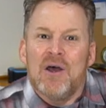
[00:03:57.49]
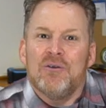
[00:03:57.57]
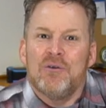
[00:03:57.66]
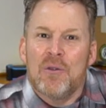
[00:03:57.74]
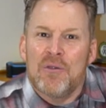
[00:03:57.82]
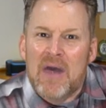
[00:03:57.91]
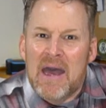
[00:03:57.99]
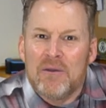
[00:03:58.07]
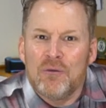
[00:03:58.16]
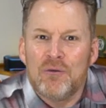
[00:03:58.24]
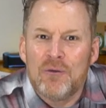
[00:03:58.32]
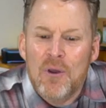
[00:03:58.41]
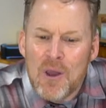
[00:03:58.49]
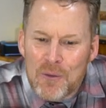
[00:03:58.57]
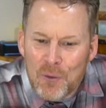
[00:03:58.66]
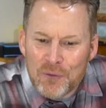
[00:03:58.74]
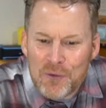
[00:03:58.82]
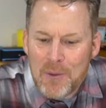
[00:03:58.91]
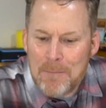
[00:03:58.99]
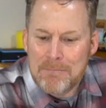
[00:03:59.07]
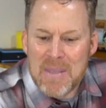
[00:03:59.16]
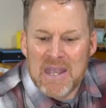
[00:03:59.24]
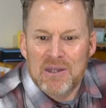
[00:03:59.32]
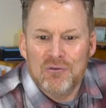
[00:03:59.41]
So those are the
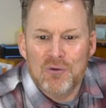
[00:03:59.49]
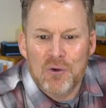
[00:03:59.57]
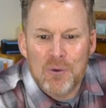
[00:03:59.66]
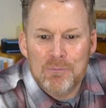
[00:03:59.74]
major